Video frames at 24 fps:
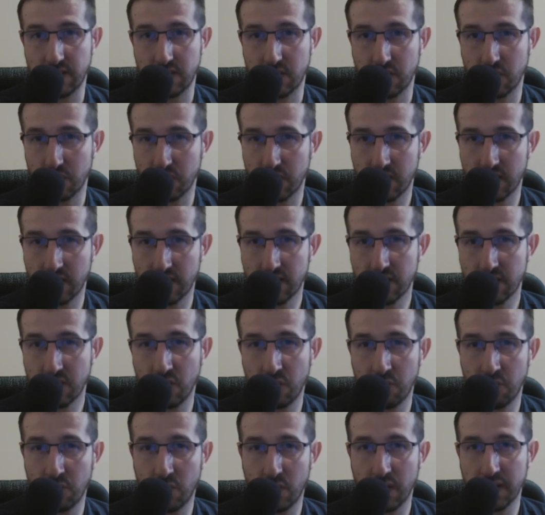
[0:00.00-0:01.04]
So the next
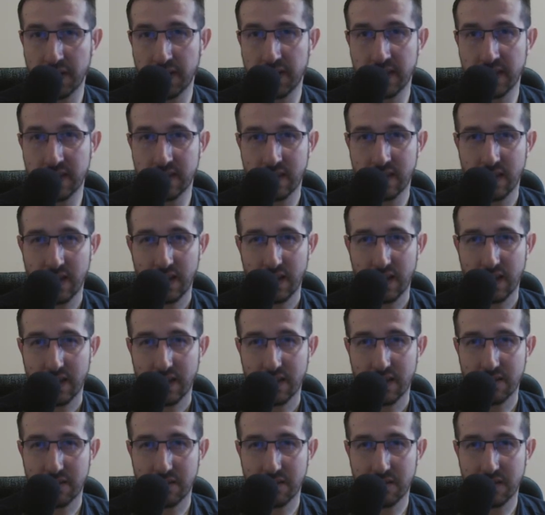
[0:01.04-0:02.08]
combo I hit,
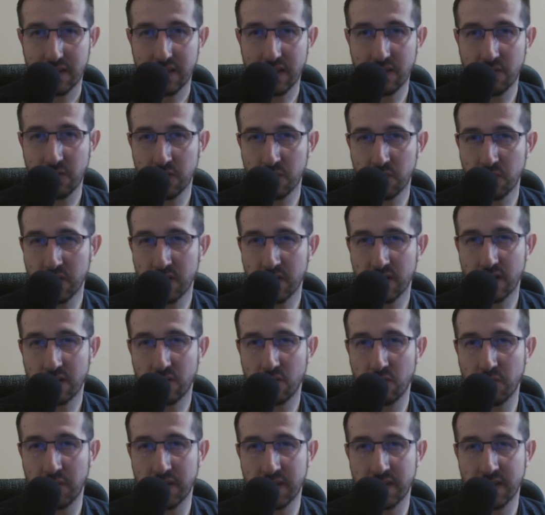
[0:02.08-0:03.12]
even with the
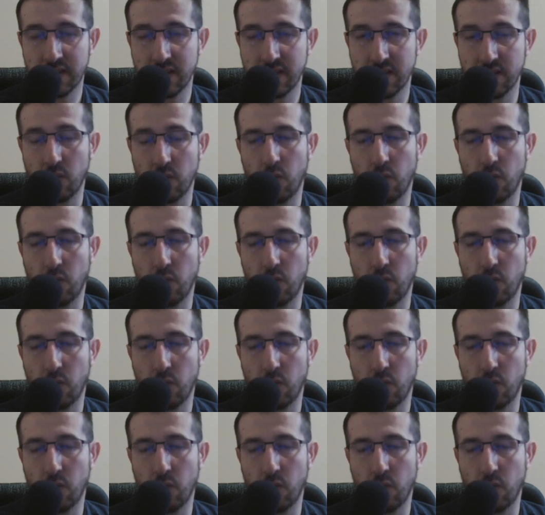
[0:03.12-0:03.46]
Raccoon, I think he...